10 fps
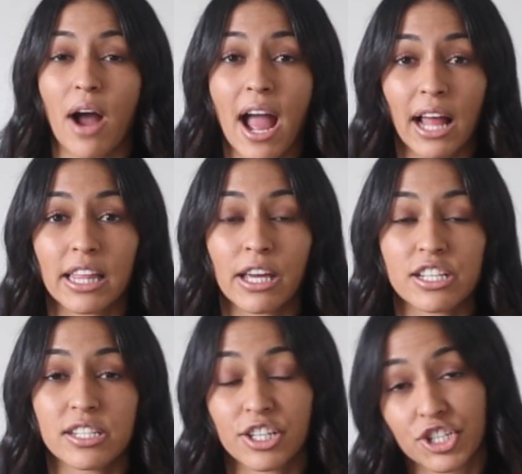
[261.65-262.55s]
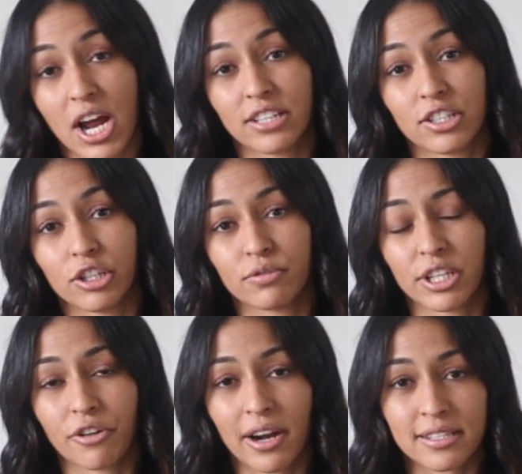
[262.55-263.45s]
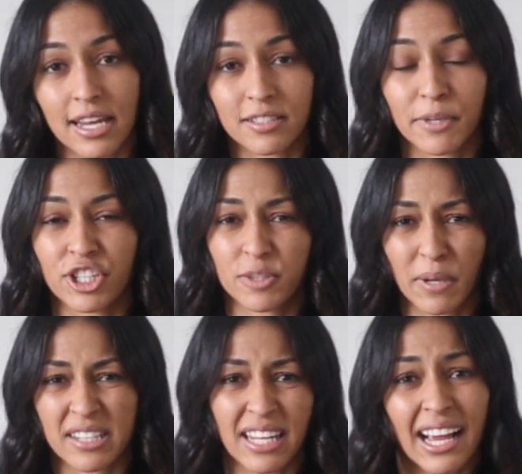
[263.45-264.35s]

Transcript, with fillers: I highly suggest using Credit Sesame just because,